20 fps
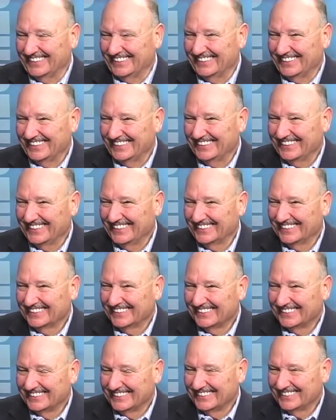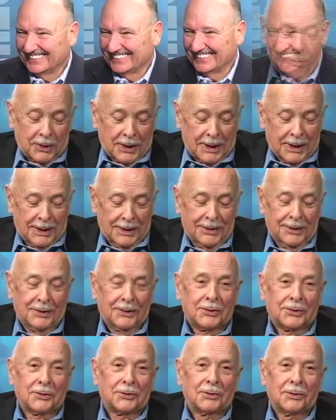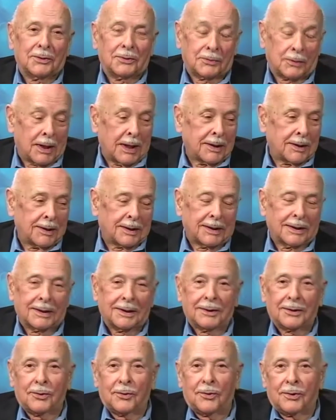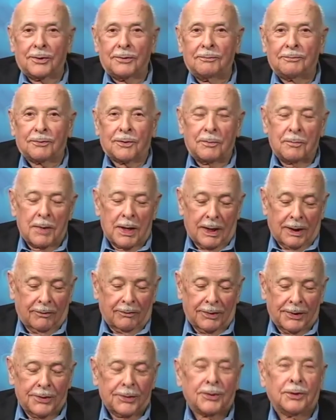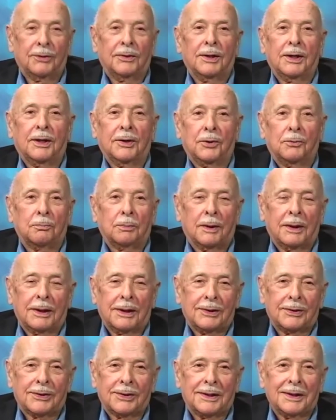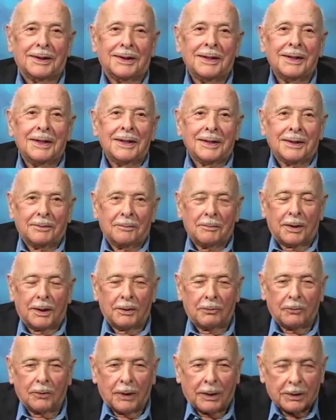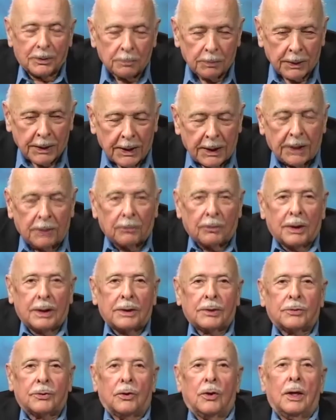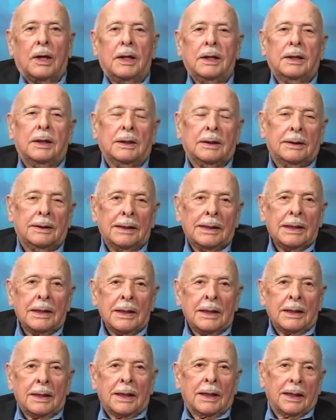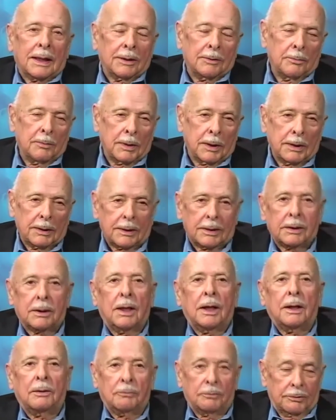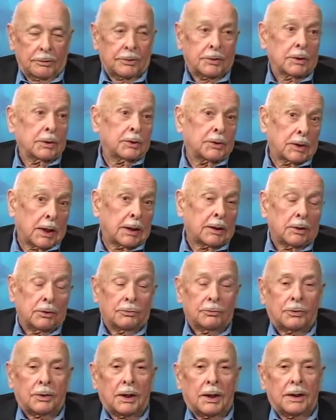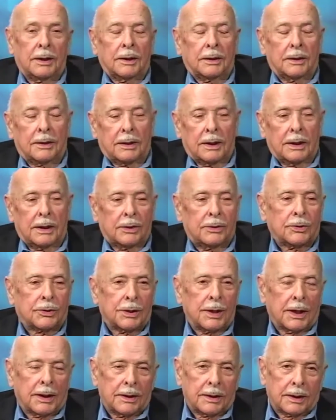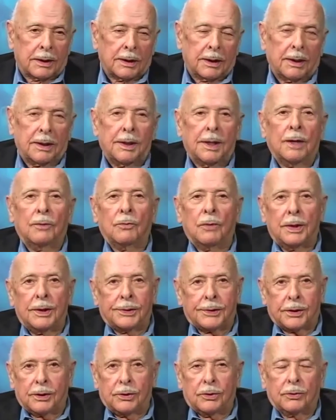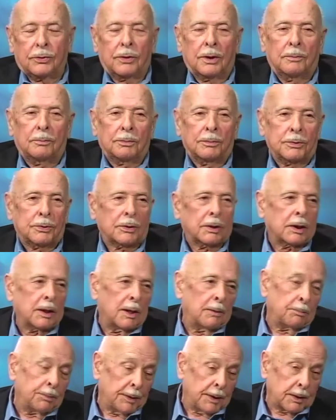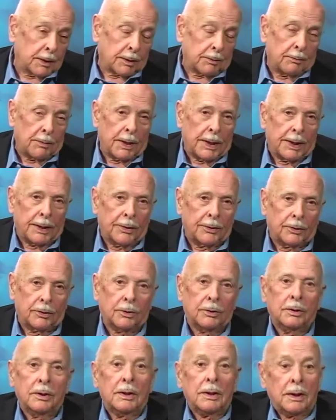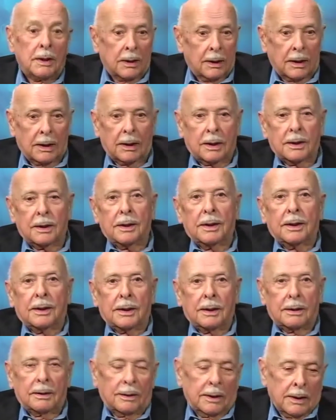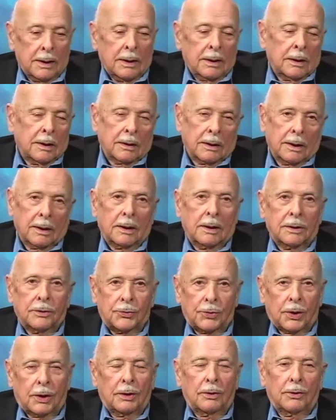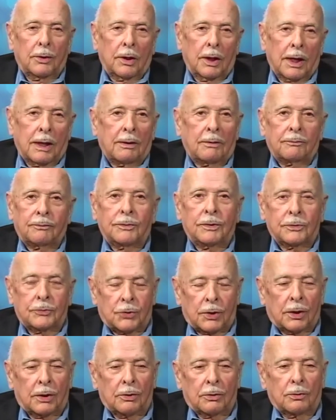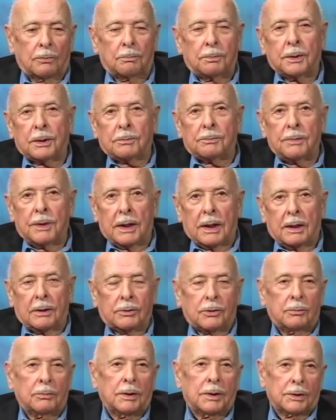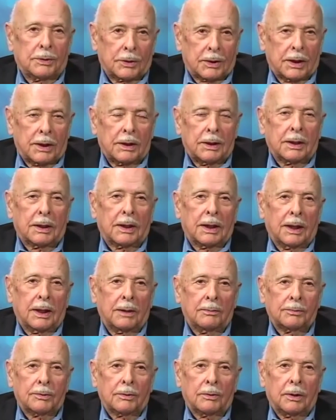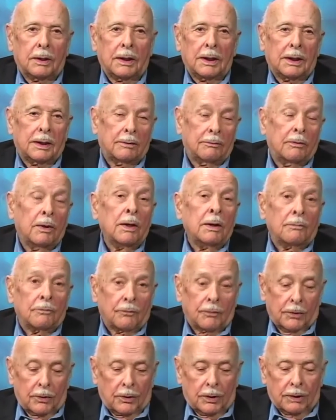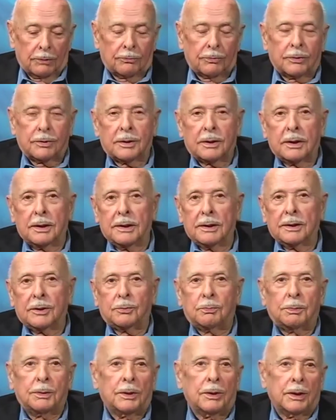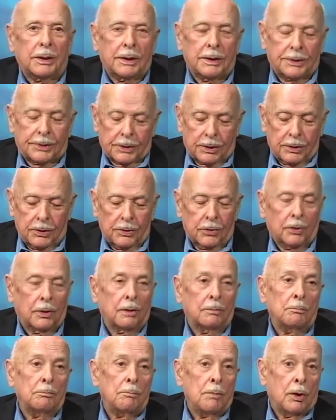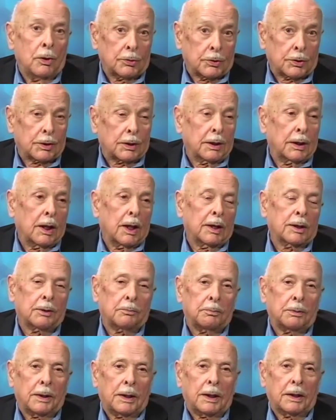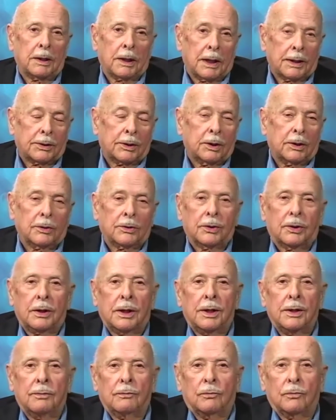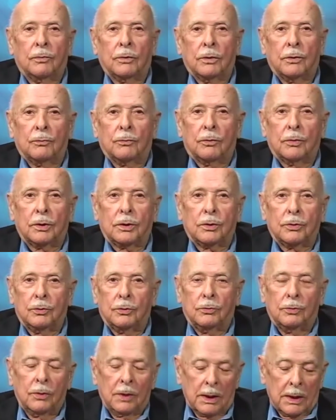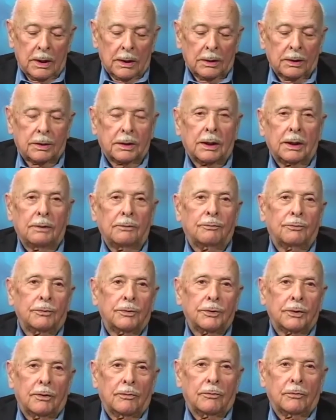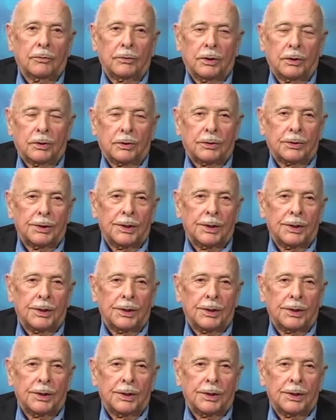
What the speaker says: an infantry officer candidate school. It was like going from heaven to the other place in many ways. But anyway, so I had a I was a second lieutenant at age 19. I went to Europe, was a company commander, and the general picked me out to be his aide-de-camp, so I had a very interesting experience in Europe, mostly occupation. I got there at the end of World War II, stayed for several years in